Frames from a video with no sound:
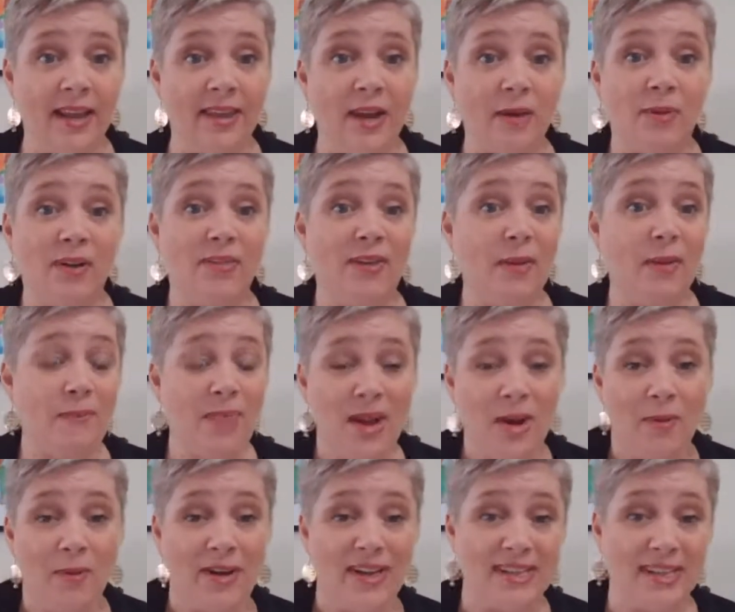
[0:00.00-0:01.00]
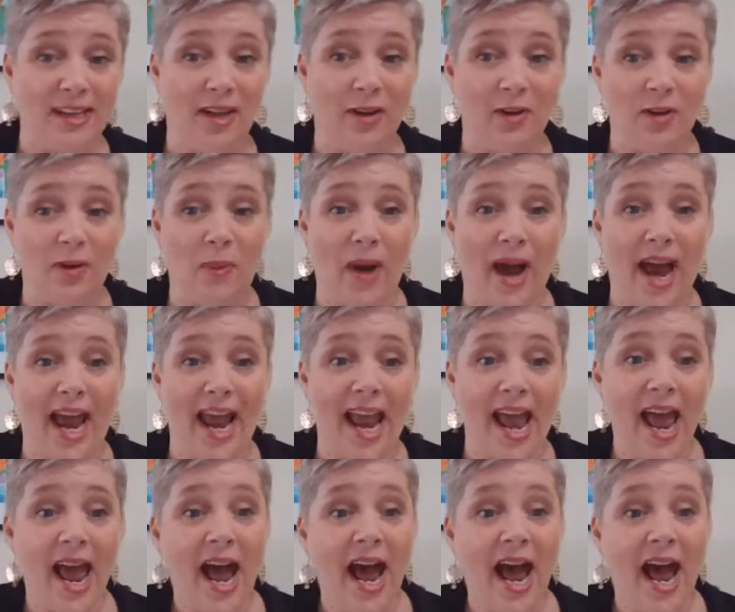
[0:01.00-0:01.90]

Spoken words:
They will have had big wins along the way,